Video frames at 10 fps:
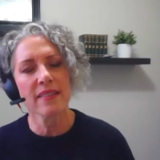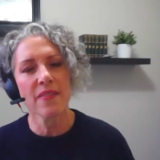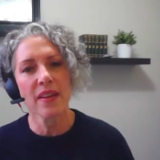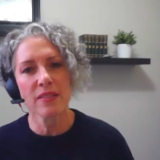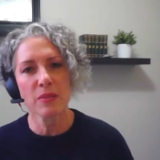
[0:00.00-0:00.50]

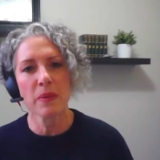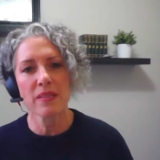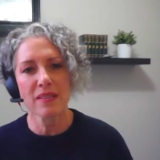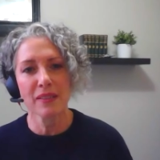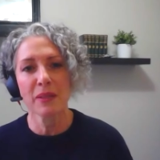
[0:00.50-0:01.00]
And that's
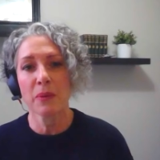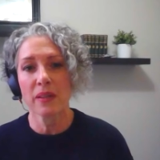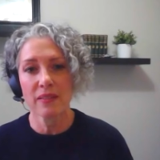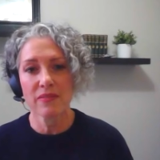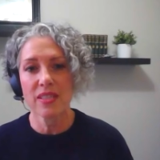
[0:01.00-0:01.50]
basically what
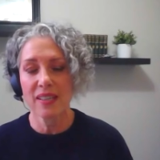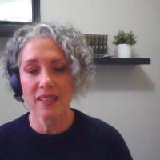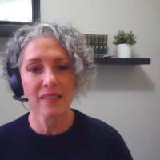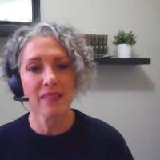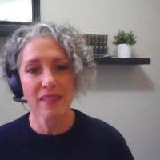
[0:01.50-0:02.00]
I've
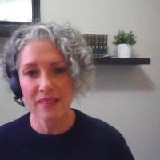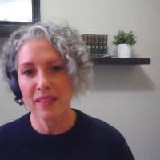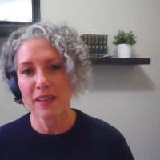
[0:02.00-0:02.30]
taken and